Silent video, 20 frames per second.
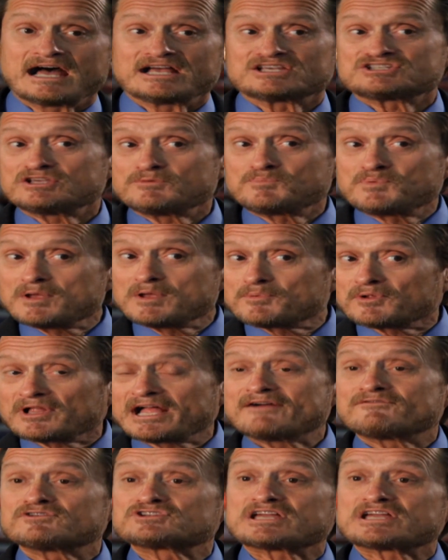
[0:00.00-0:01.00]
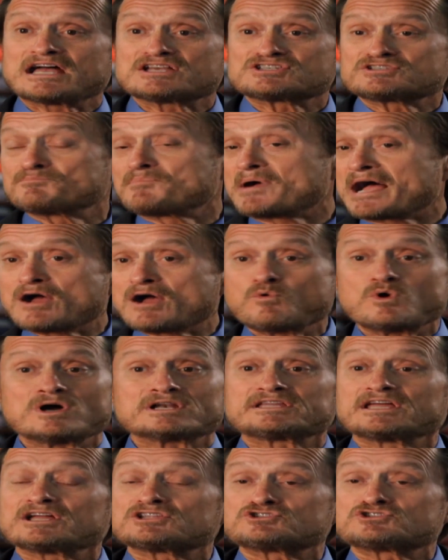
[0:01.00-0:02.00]
I see people advertising, buy one,
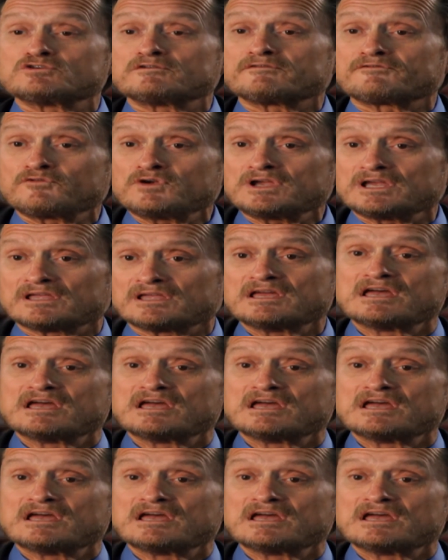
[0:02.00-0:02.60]
get two free.